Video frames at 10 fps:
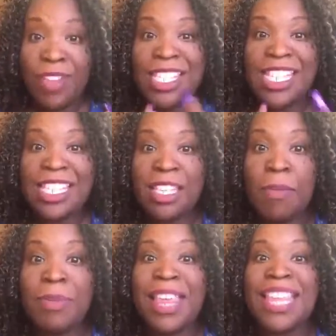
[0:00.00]
See, some
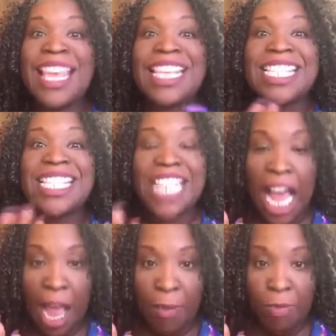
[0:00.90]
people, they
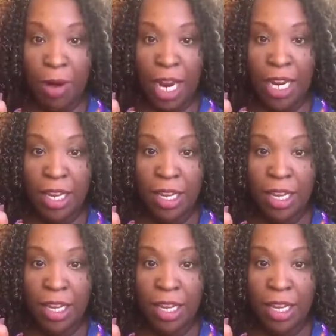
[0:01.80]
stop, right?